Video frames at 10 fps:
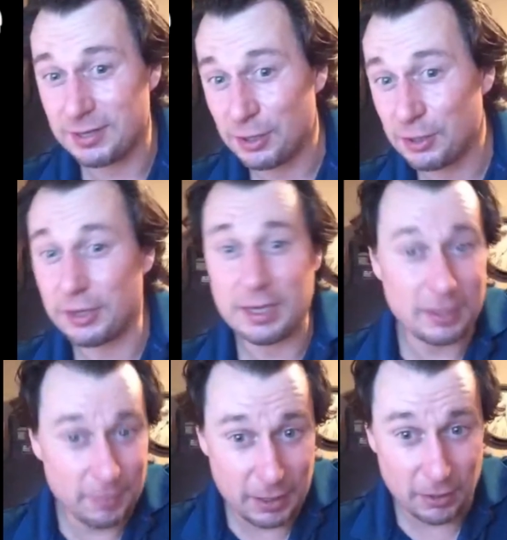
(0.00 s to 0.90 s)
Look in the
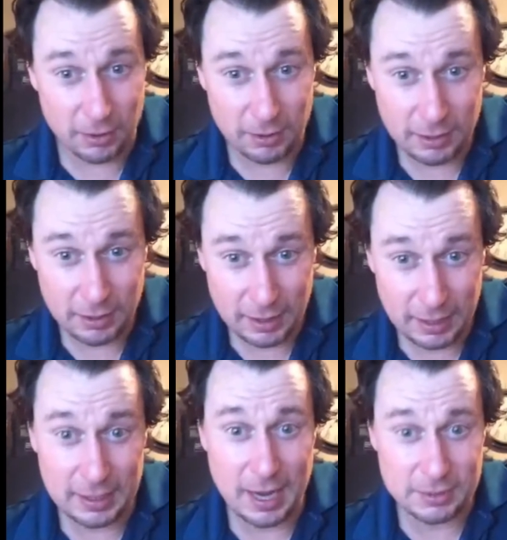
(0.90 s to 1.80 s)
mirror
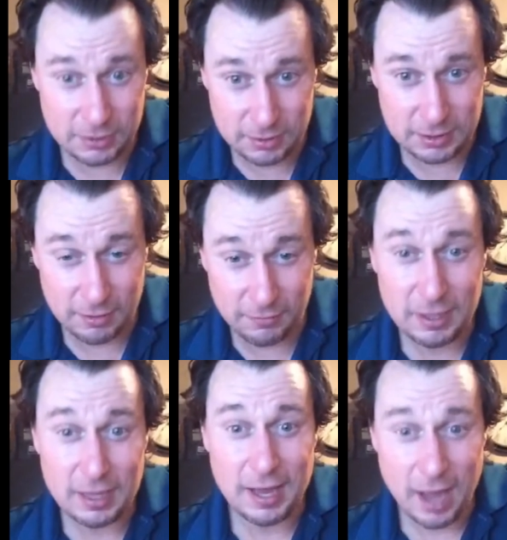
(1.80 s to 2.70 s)
and ask yourself,
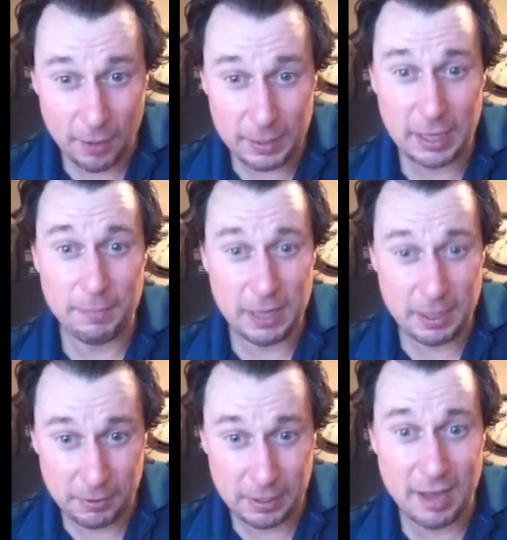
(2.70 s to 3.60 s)
how many
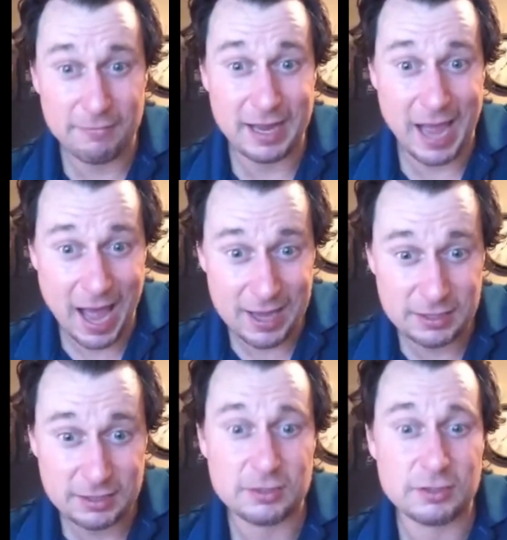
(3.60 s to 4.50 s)
people have I
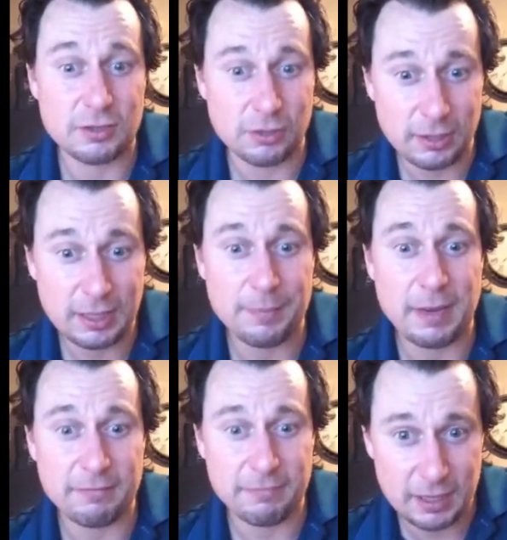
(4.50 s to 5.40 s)
asked to look at my
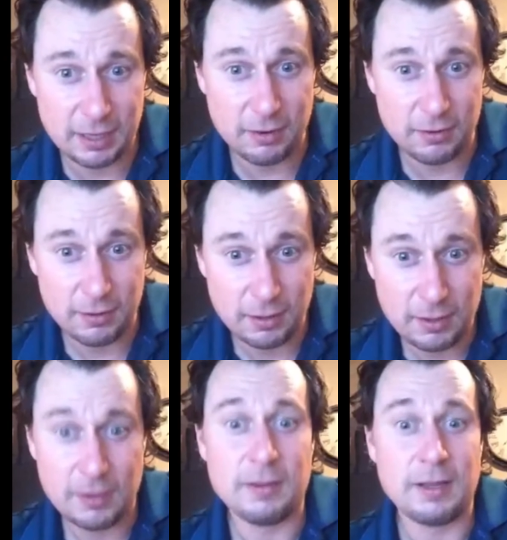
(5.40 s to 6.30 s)
video
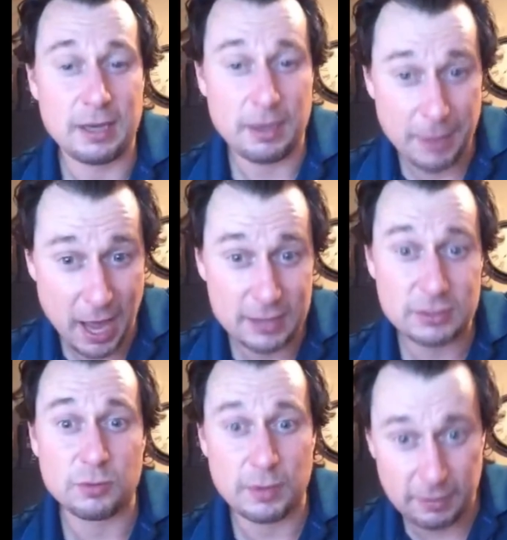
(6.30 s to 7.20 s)
in the past
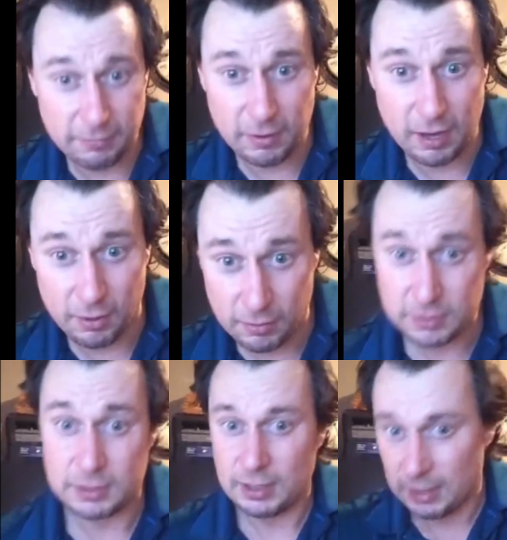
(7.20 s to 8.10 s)
24 hours?
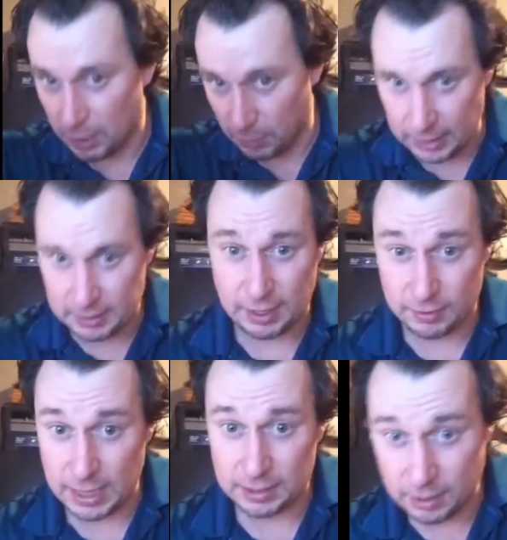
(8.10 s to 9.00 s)
And write down
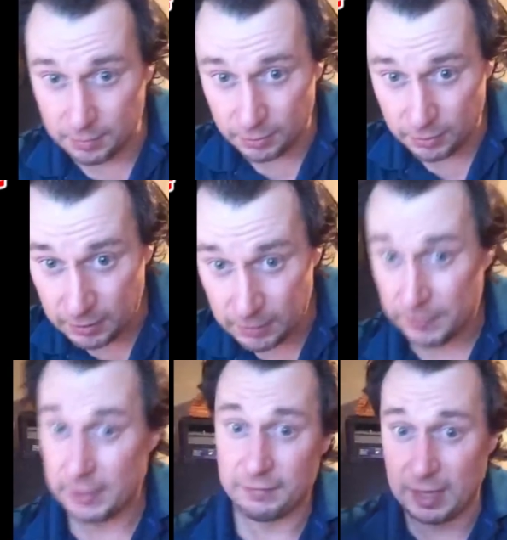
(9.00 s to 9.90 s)
that number.
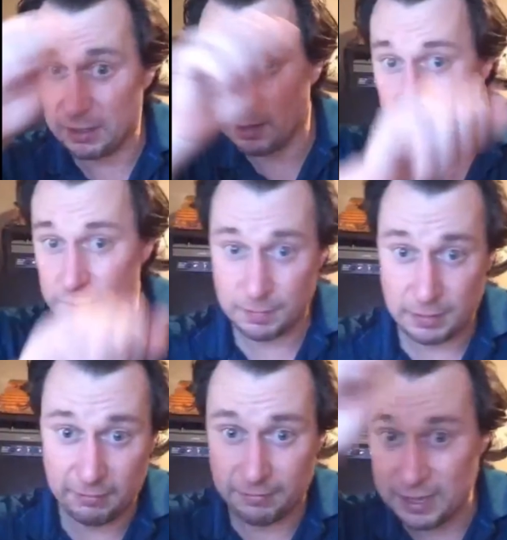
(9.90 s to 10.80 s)
And if that number is a big
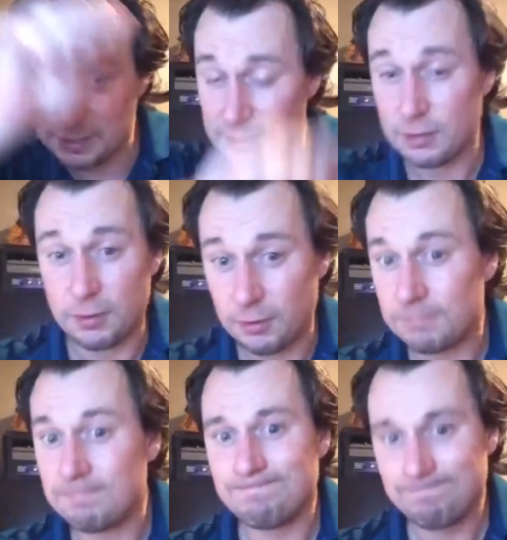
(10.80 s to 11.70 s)
fat 0,
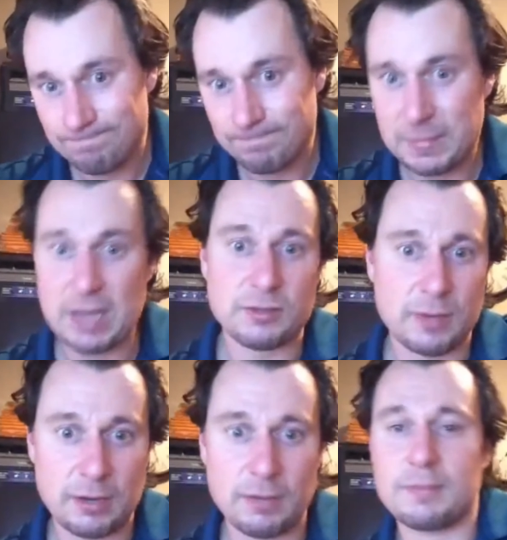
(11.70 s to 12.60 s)
that's why
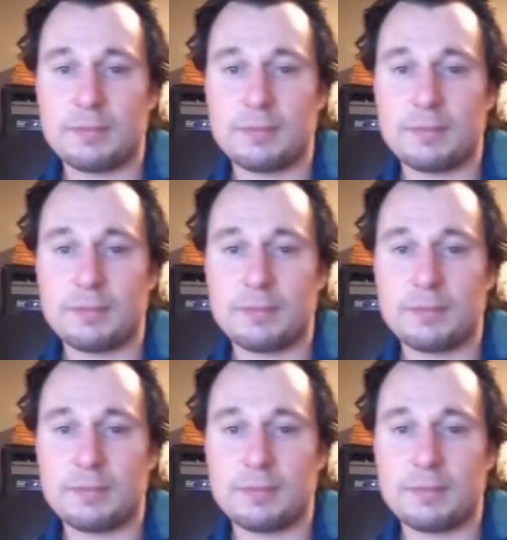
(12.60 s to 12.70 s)
your